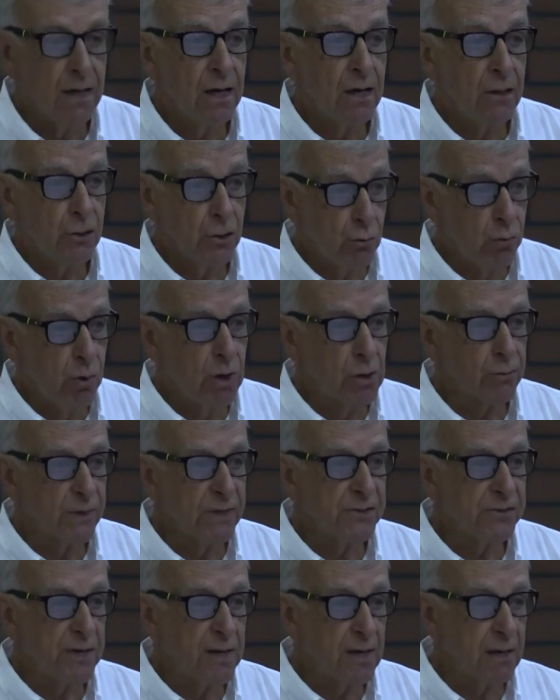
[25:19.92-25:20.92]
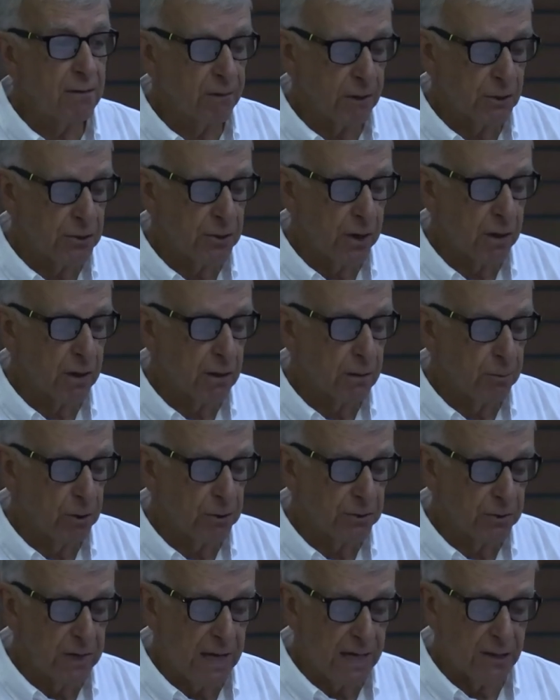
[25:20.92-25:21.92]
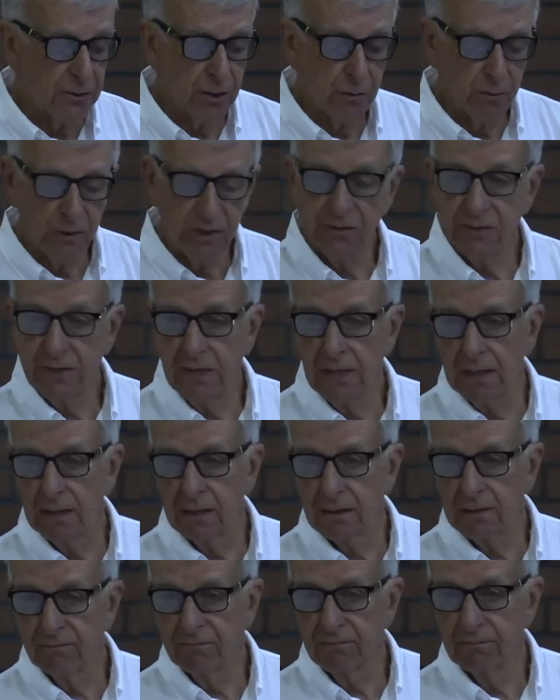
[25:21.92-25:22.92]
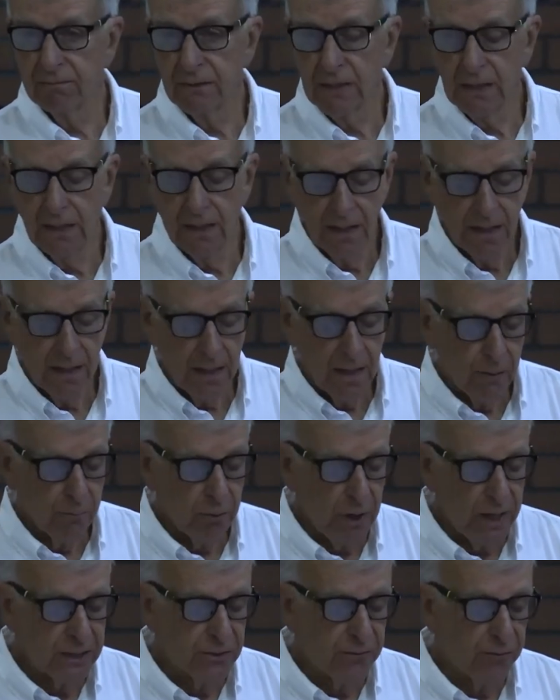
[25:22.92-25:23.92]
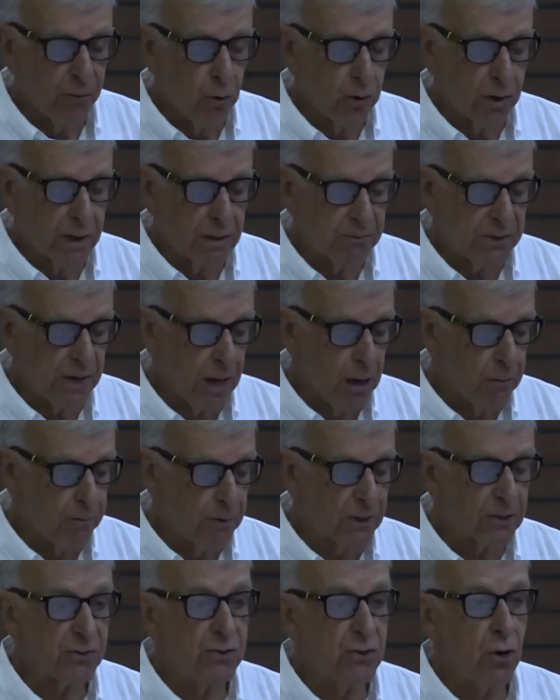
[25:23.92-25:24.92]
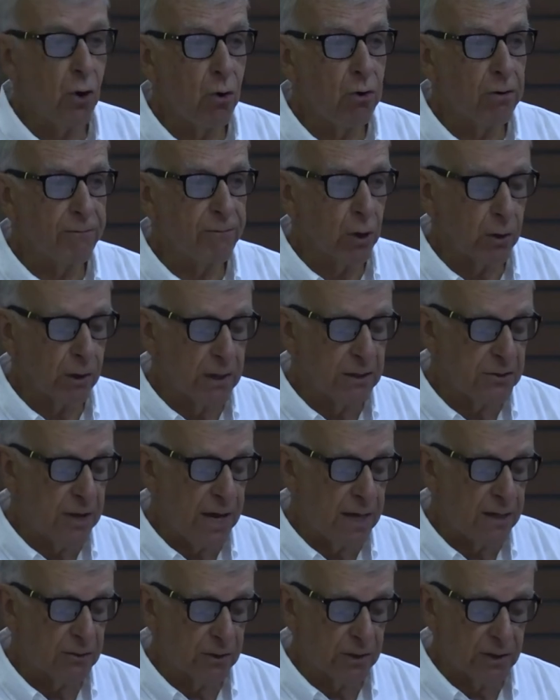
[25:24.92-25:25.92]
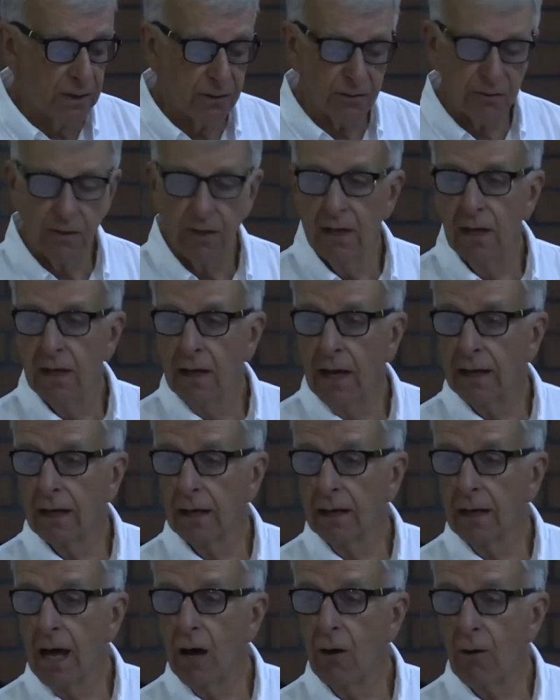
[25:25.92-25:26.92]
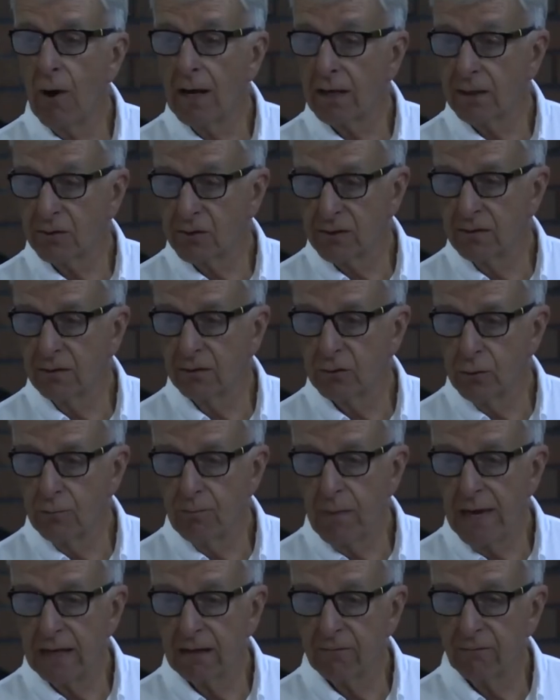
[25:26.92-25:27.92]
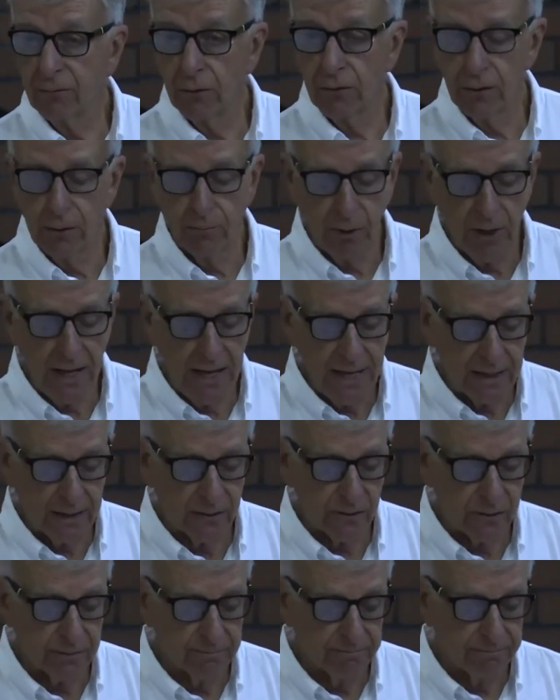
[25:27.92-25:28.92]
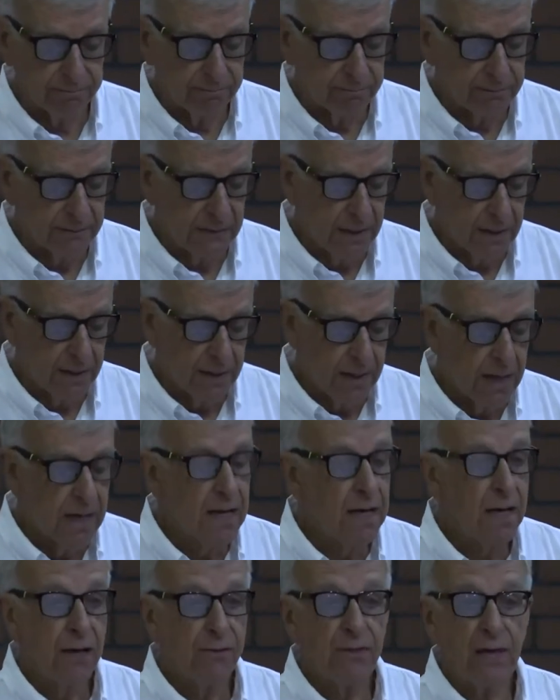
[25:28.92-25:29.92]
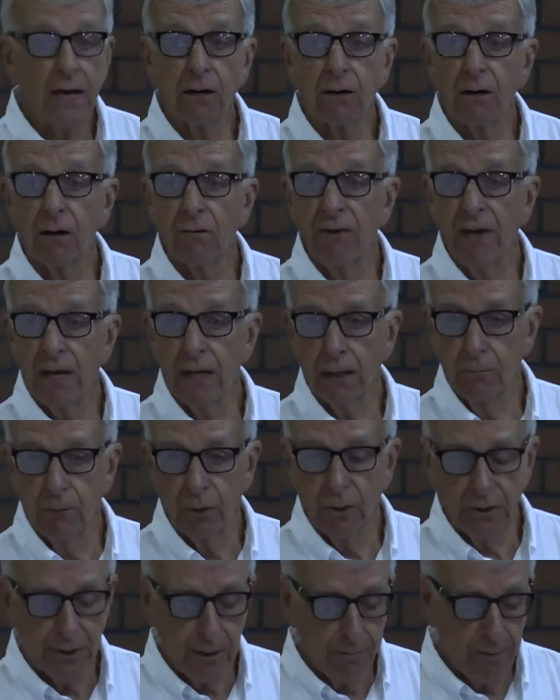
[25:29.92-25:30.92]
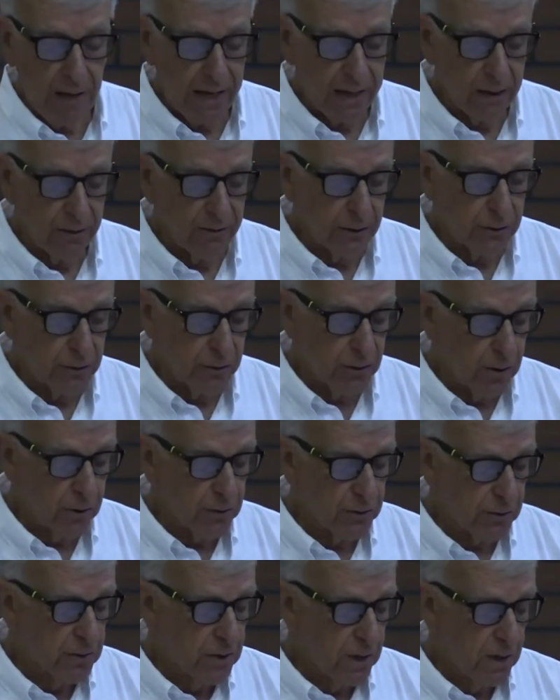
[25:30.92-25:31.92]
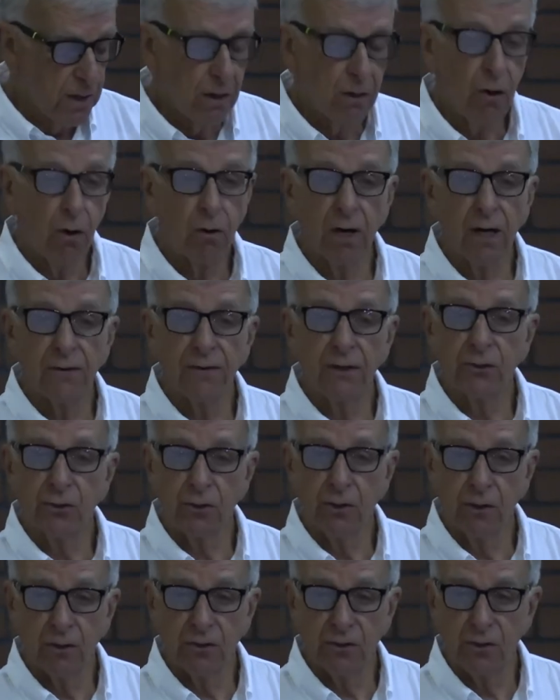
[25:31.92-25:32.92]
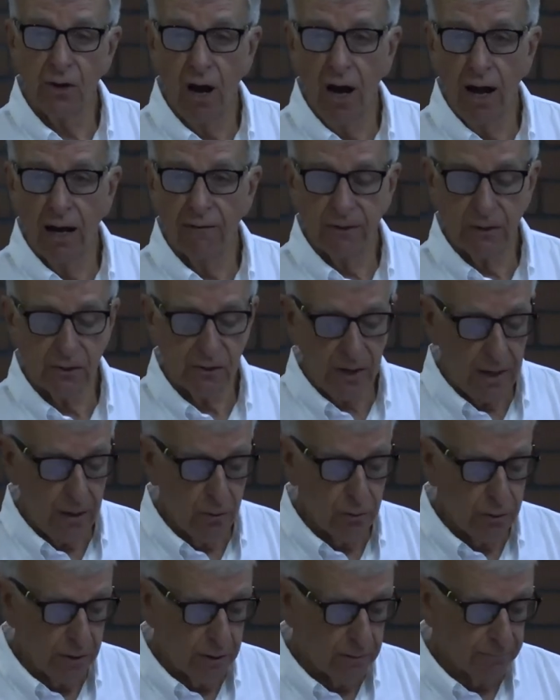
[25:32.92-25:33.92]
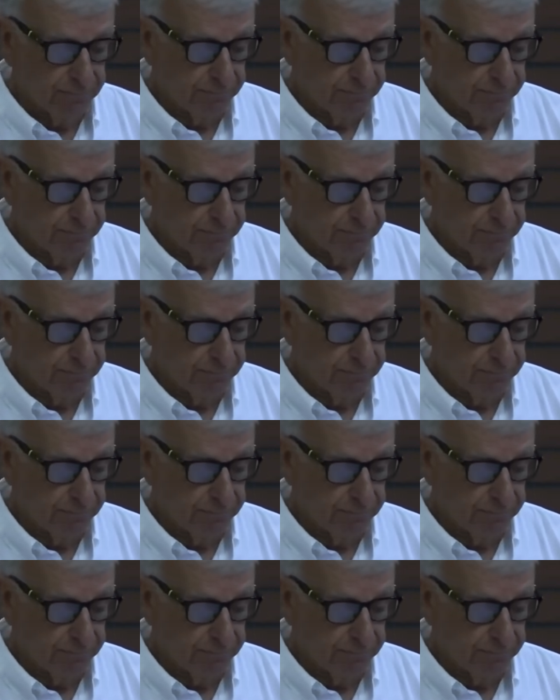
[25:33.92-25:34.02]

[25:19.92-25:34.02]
You will receive a charitable donation receipt. Pledge forms help us know of your intentions and allow us to make further plans. They are available at the back of the church or on the church office counter.